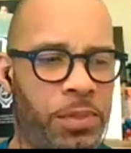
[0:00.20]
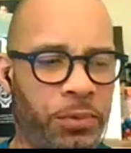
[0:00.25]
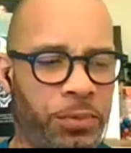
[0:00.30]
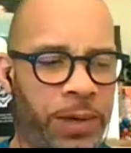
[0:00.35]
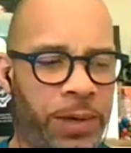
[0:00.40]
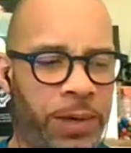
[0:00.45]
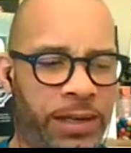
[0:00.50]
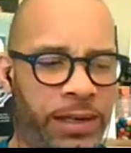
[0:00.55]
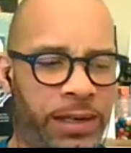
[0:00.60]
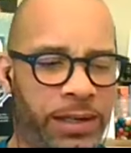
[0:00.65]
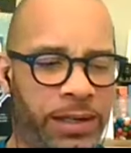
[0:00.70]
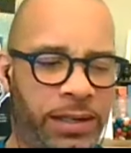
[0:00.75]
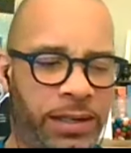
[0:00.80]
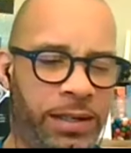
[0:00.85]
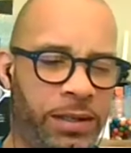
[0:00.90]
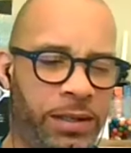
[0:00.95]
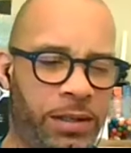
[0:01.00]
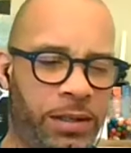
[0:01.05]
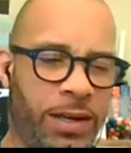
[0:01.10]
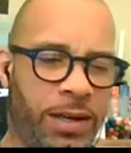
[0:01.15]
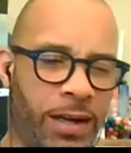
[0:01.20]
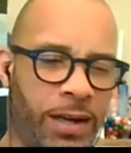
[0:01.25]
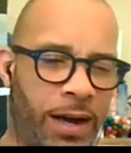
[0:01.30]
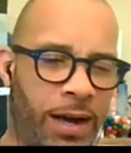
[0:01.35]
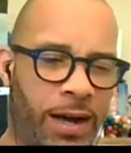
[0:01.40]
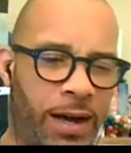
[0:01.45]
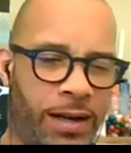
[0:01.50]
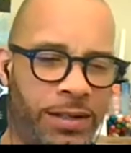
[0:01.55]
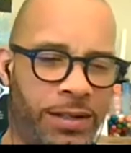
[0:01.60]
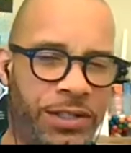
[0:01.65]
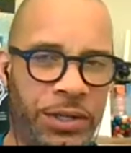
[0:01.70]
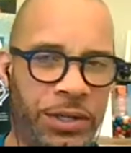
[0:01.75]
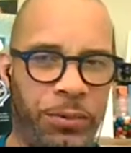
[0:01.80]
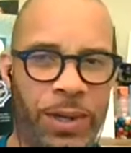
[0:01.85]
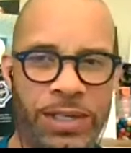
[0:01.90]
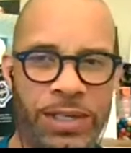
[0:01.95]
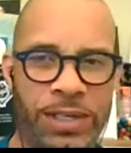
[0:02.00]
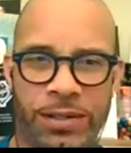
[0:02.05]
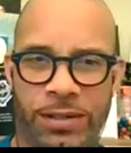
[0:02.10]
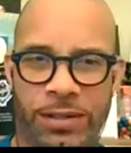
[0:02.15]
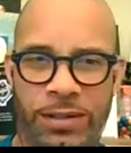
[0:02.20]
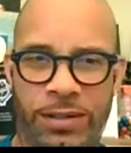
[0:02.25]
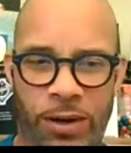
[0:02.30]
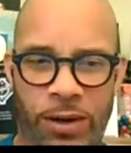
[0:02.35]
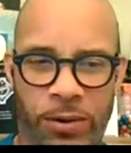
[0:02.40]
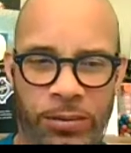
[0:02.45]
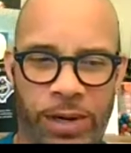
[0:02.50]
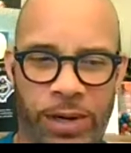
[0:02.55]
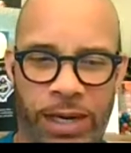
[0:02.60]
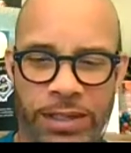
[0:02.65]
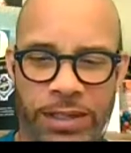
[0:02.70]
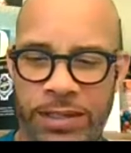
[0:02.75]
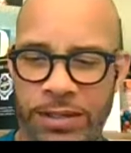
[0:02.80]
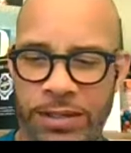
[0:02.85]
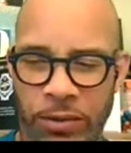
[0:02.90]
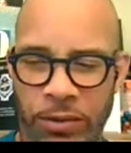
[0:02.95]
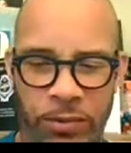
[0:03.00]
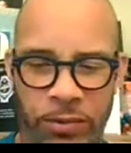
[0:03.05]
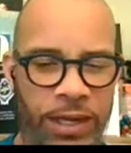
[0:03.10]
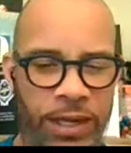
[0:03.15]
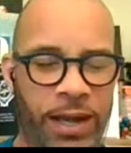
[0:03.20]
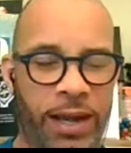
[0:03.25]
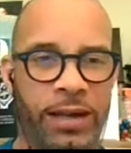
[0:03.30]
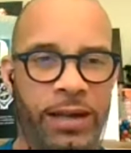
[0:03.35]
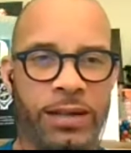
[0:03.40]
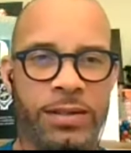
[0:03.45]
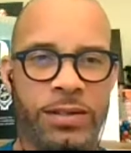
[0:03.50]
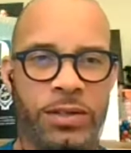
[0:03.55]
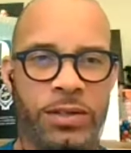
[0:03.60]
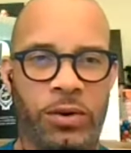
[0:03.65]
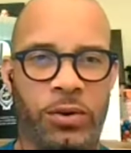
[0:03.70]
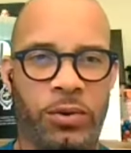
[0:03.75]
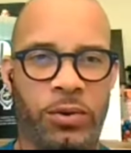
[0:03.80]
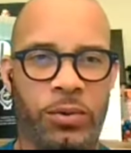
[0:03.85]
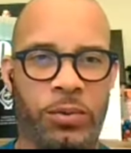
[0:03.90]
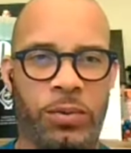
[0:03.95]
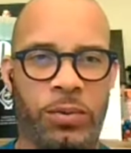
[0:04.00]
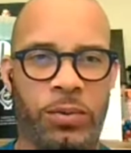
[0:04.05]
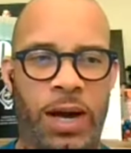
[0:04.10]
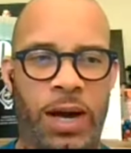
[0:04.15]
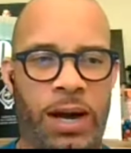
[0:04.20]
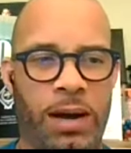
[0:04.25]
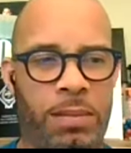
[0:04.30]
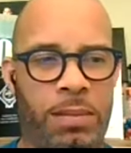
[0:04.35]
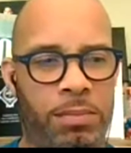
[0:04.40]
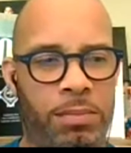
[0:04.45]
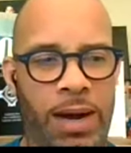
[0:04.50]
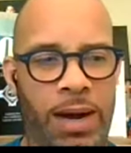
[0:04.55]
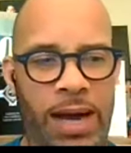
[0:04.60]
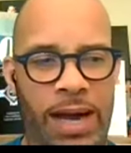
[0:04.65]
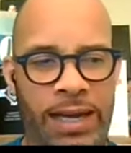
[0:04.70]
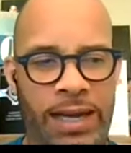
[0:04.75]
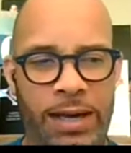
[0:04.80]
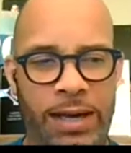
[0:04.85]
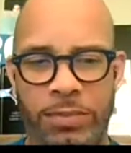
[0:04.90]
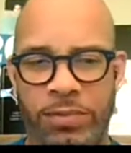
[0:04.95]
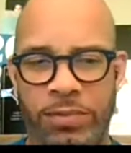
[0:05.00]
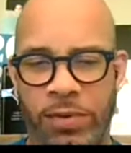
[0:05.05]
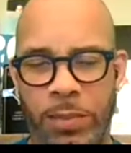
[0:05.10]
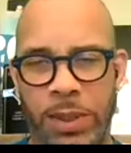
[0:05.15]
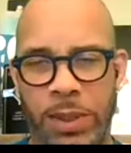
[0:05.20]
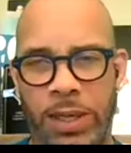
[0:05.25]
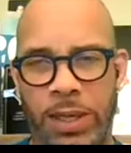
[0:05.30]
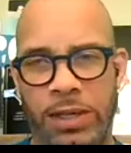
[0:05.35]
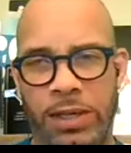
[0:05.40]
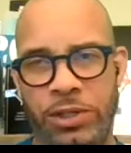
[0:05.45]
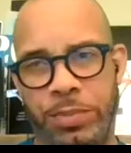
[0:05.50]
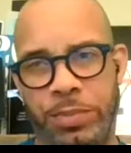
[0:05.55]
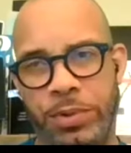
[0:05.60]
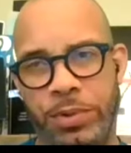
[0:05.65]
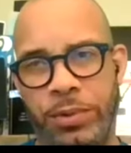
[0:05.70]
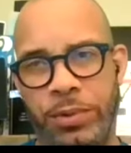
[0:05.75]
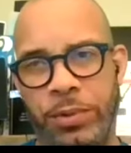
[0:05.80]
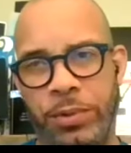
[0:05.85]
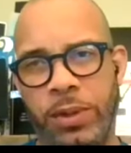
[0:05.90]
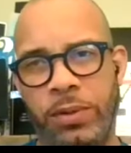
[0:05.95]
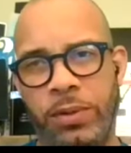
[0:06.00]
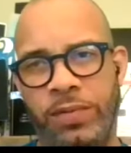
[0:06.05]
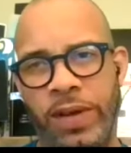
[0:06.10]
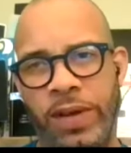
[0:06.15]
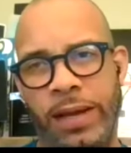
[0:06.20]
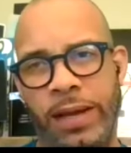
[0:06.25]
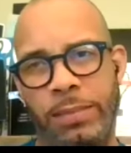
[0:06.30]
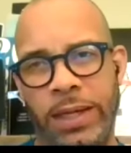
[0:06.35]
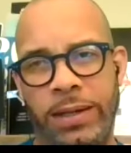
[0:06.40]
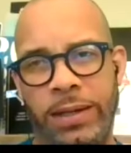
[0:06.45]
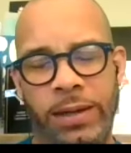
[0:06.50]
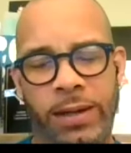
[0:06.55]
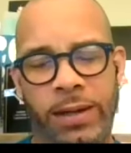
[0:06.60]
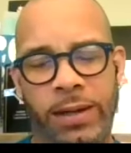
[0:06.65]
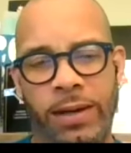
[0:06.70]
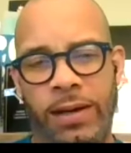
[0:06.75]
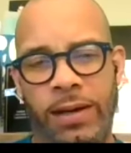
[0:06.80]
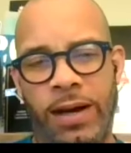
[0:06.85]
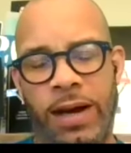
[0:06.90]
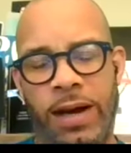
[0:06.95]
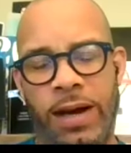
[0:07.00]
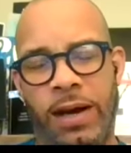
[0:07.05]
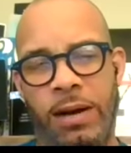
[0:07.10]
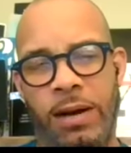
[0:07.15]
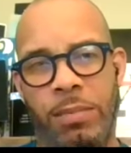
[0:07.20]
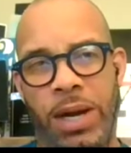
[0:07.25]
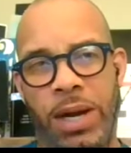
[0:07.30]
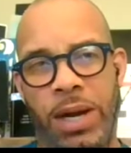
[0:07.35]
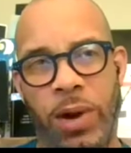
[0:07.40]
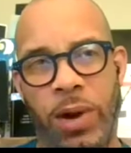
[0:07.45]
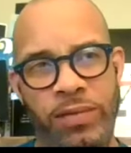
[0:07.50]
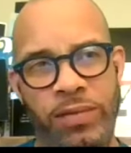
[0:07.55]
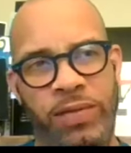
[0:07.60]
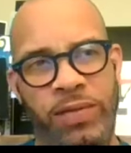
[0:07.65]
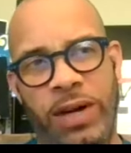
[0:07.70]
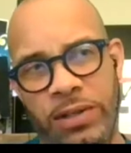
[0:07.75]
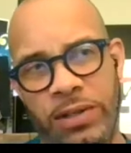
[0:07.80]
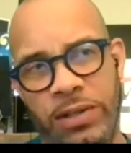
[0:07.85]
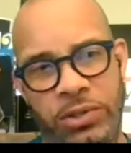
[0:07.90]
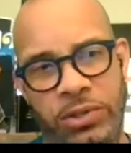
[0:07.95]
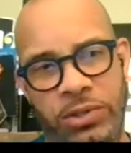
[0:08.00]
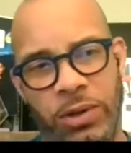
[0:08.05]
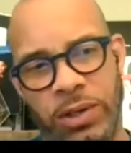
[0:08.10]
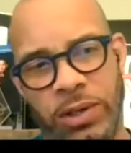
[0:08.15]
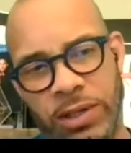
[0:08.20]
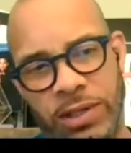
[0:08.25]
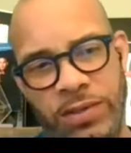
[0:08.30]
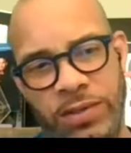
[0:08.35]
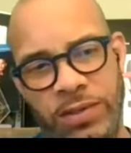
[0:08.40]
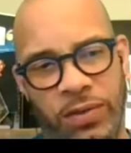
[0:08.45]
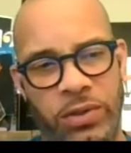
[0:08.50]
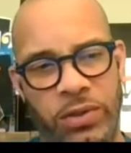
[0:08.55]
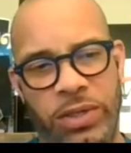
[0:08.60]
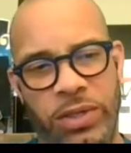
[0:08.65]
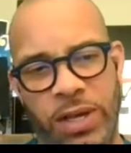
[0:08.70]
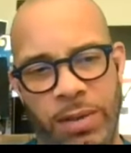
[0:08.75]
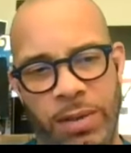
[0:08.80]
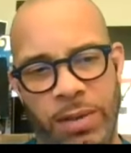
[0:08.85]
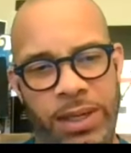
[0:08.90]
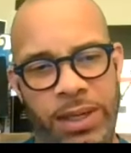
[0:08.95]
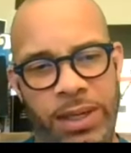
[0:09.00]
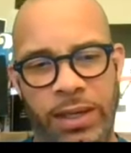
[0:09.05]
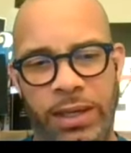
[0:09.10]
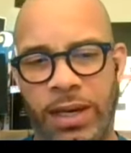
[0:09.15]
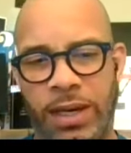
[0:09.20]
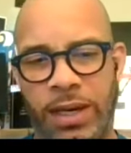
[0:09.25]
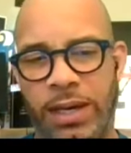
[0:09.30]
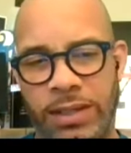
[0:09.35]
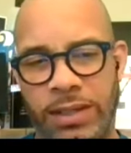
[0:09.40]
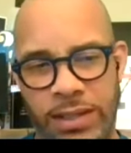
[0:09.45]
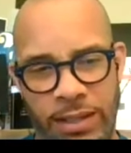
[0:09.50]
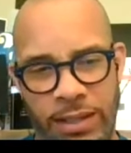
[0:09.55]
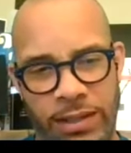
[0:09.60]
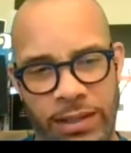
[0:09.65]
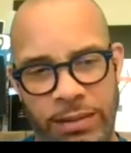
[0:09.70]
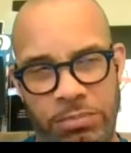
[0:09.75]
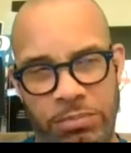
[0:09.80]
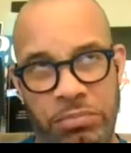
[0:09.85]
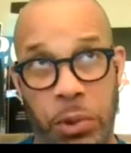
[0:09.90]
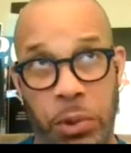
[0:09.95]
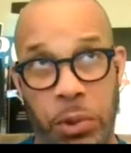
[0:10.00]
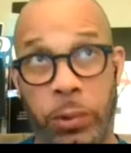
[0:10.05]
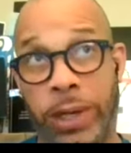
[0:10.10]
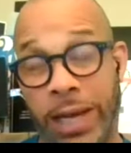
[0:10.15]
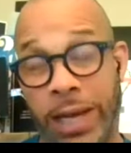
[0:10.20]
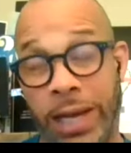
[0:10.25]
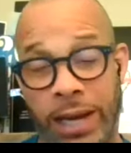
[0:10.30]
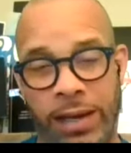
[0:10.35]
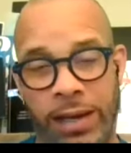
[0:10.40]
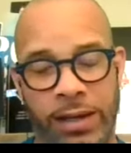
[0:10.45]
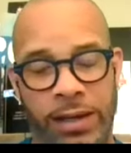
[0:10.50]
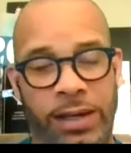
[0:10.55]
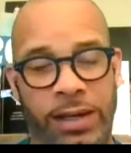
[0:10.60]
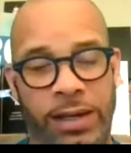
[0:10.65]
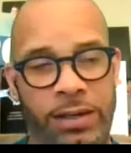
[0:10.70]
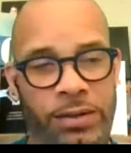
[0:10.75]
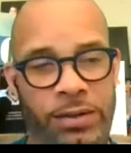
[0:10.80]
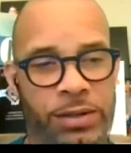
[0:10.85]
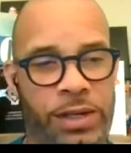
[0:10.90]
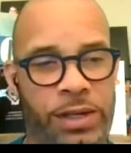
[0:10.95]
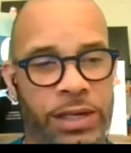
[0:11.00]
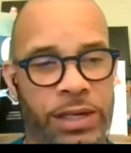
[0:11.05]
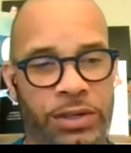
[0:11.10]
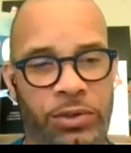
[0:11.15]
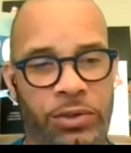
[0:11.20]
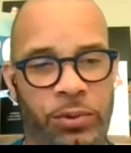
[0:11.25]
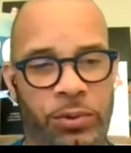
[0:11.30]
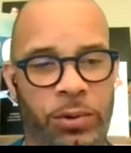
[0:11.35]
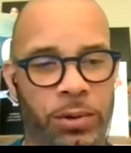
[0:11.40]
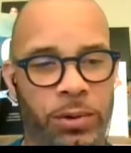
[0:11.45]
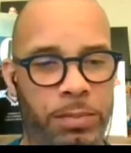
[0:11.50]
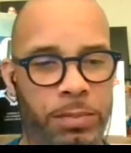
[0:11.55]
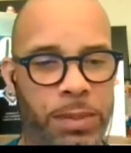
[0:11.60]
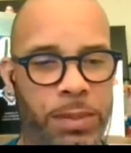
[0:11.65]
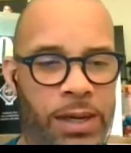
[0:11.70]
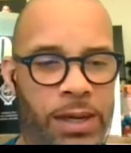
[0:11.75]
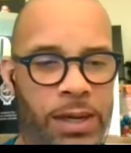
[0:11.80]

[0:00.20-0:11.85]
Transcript: three uh, generations ago, 1938. So um, I come from an entrepreneurial family. Uh, my grandfather started his first company in 1938 in, in Durham.